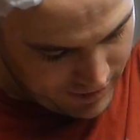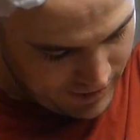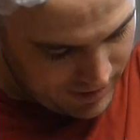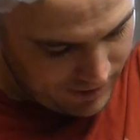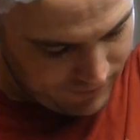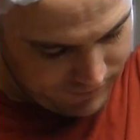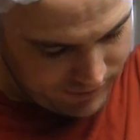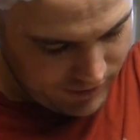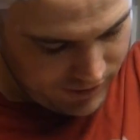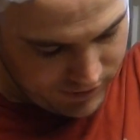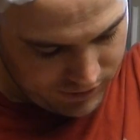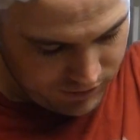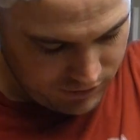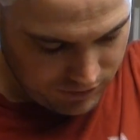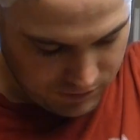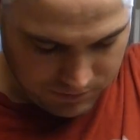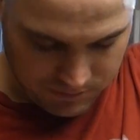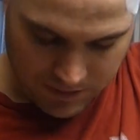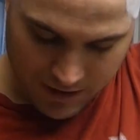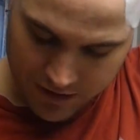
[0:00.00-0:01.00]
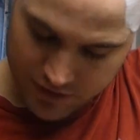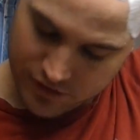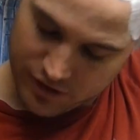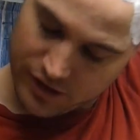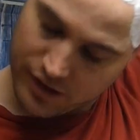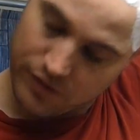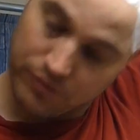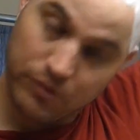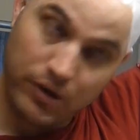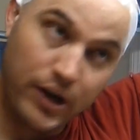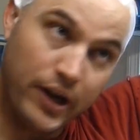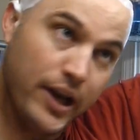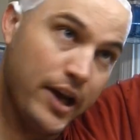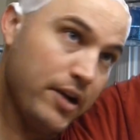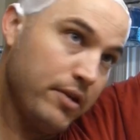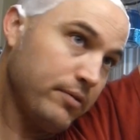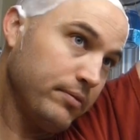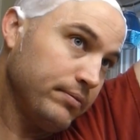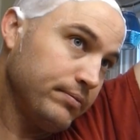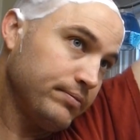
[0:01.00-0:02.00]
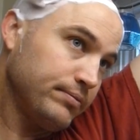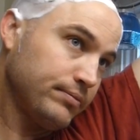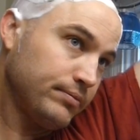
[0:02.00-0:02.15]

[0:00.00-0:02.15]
to have a little too much than run out.